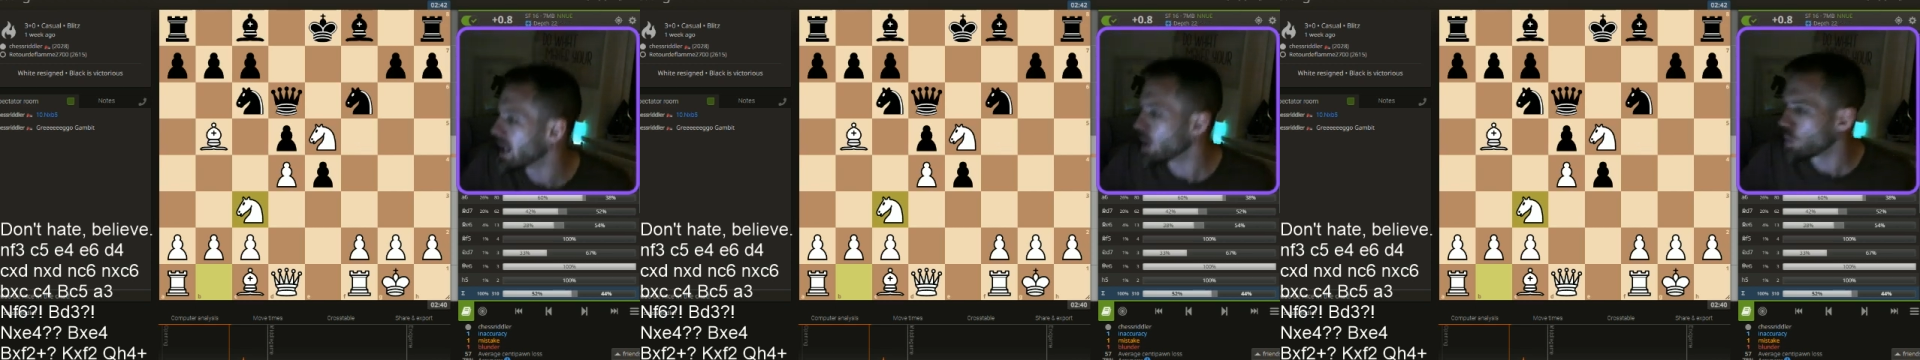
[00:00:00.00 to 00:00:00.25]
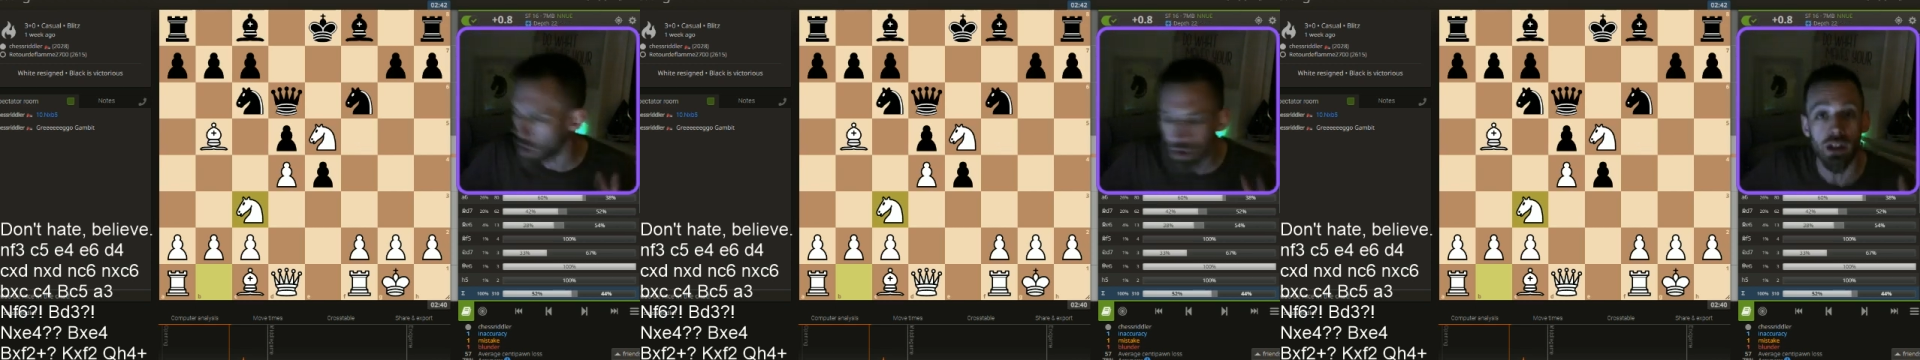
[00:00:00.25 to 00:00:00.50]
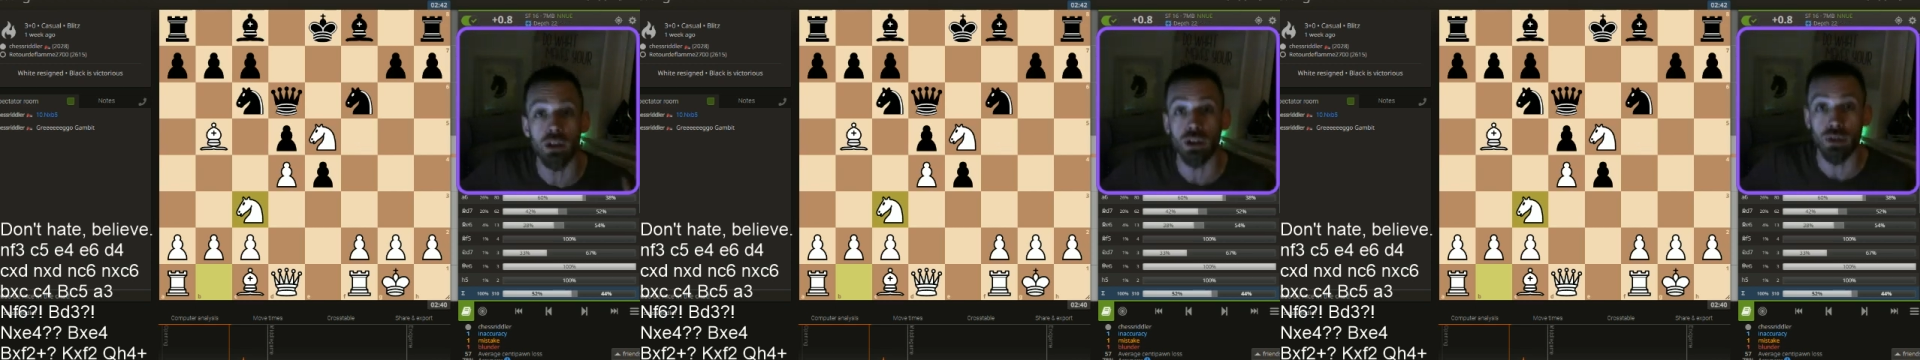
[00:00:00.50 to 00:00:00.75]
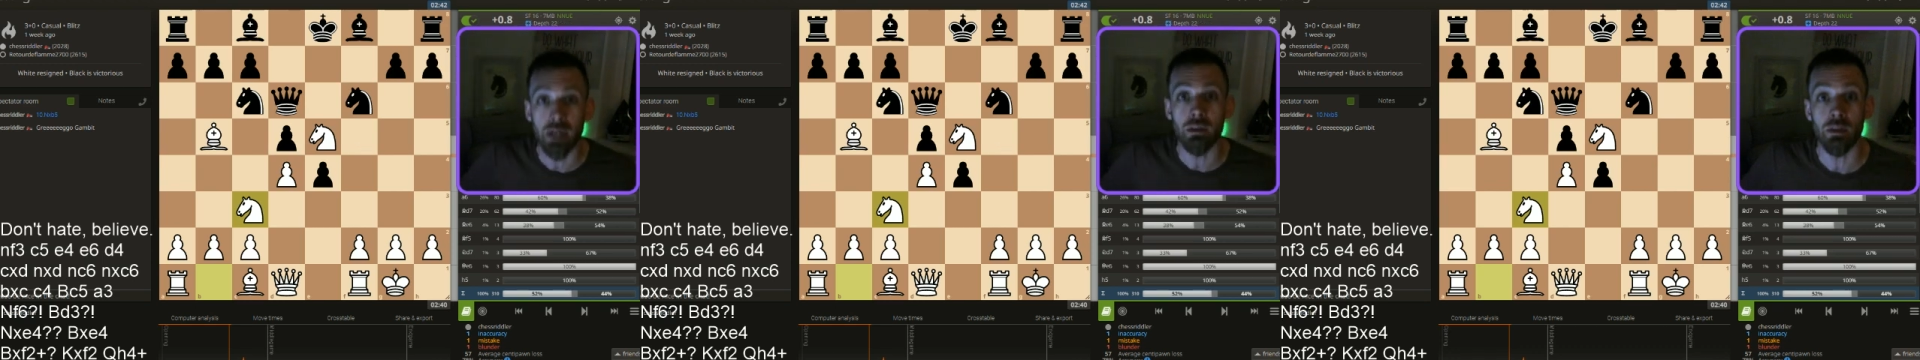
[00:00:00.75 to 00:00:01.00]
I want this
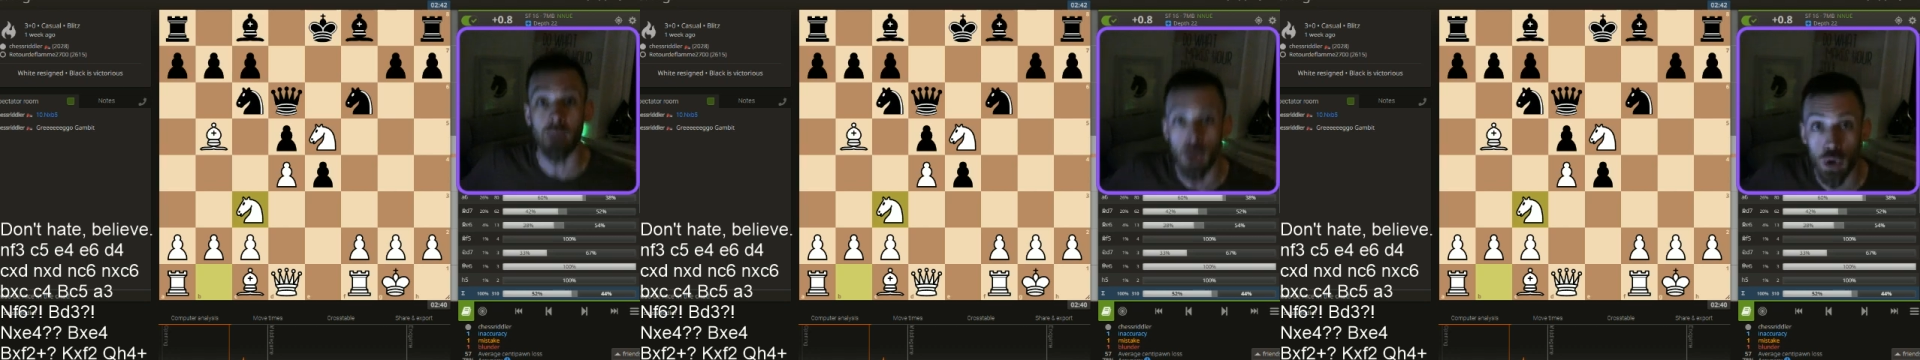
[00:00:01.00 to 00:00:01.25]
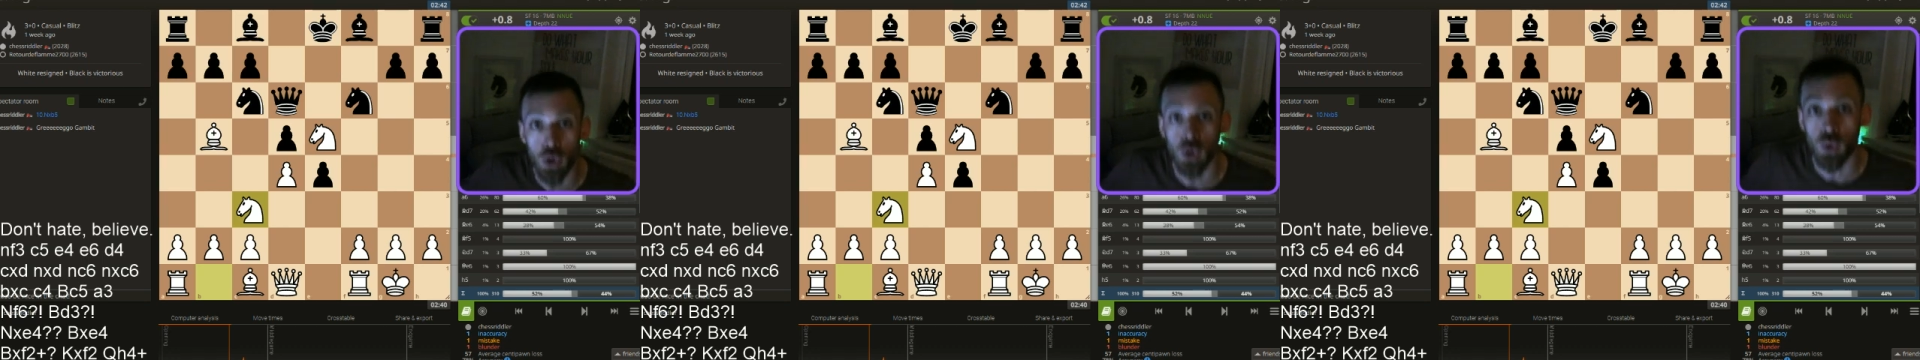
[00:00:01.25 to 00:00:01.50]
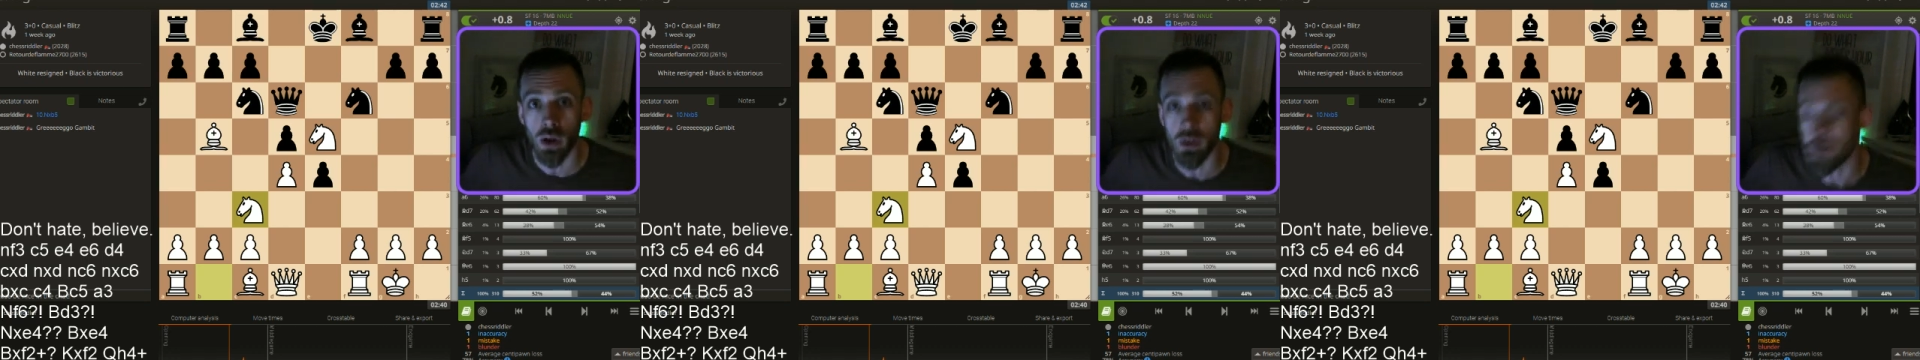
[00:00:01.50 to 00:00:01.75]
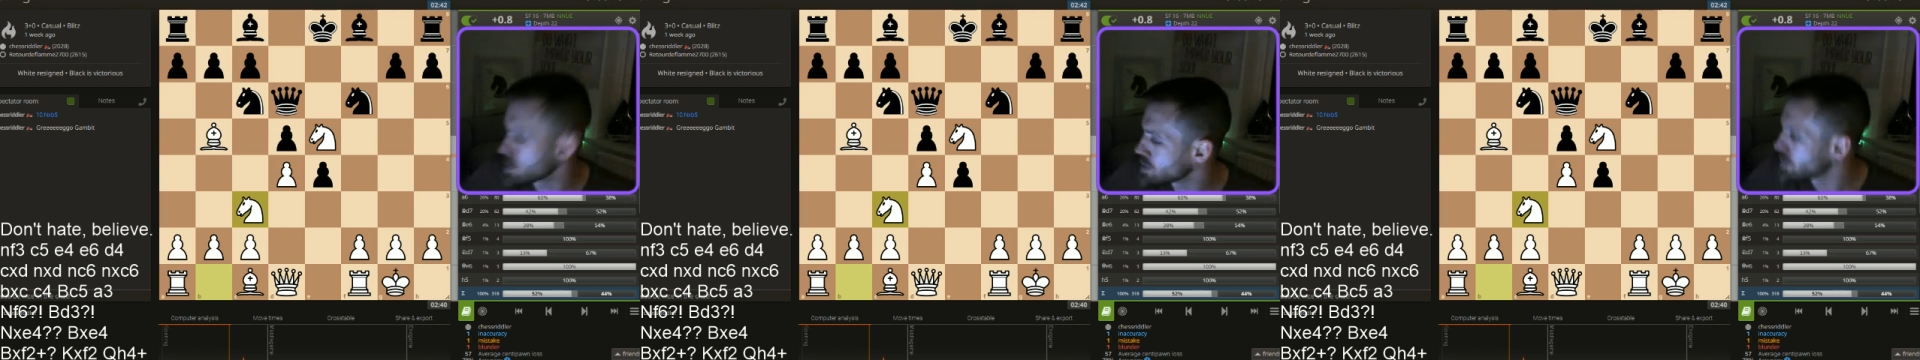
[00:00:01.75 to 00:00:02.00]
stream to be a good
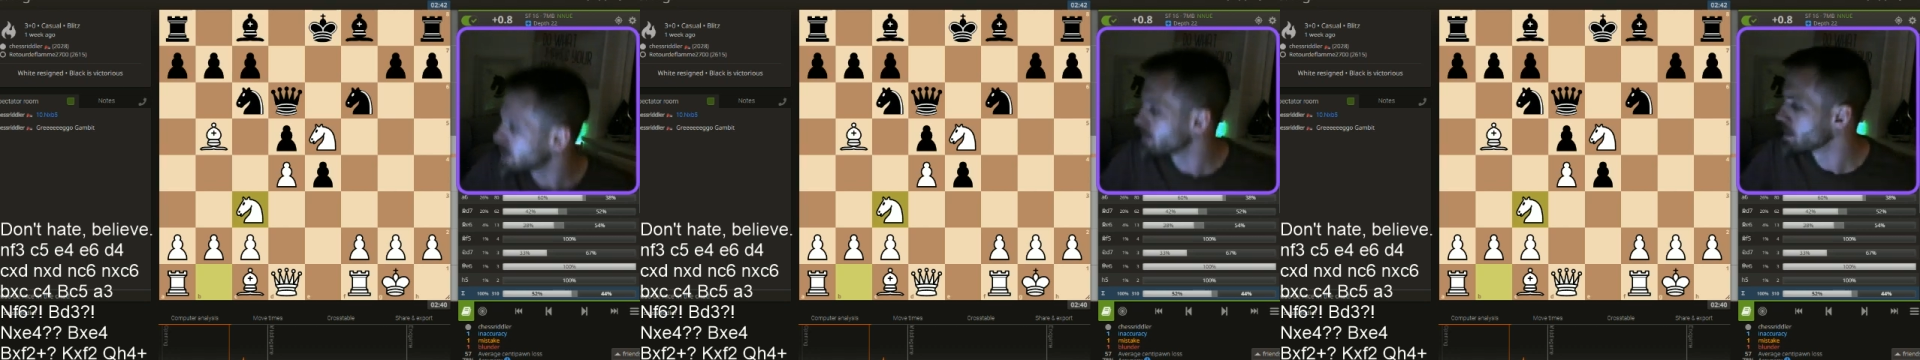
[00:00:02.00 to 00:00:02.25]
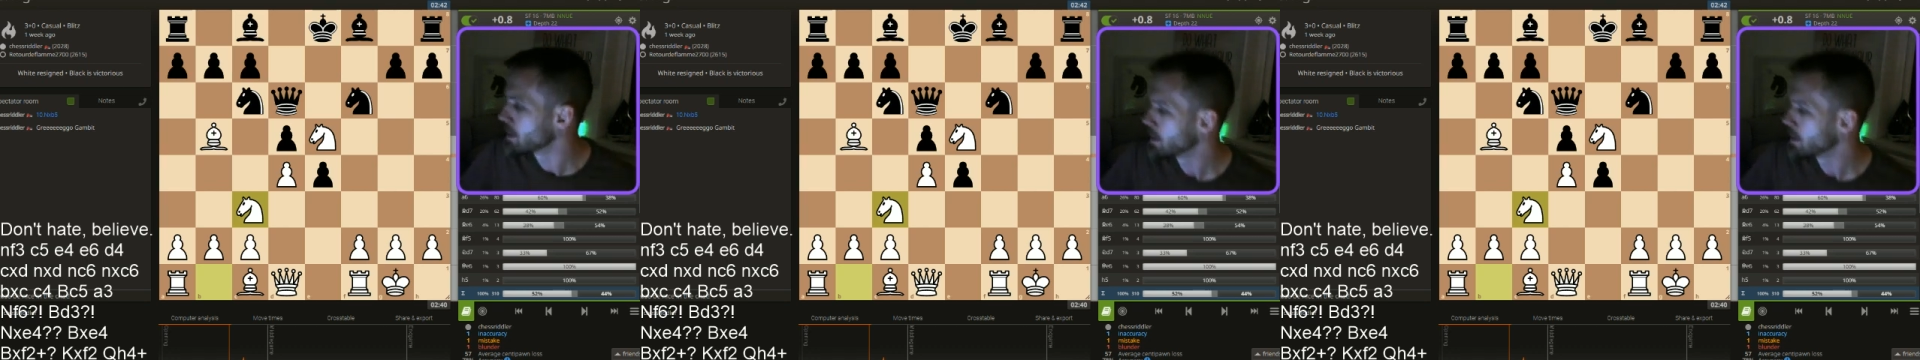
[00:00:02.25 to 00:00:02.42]
quality stream.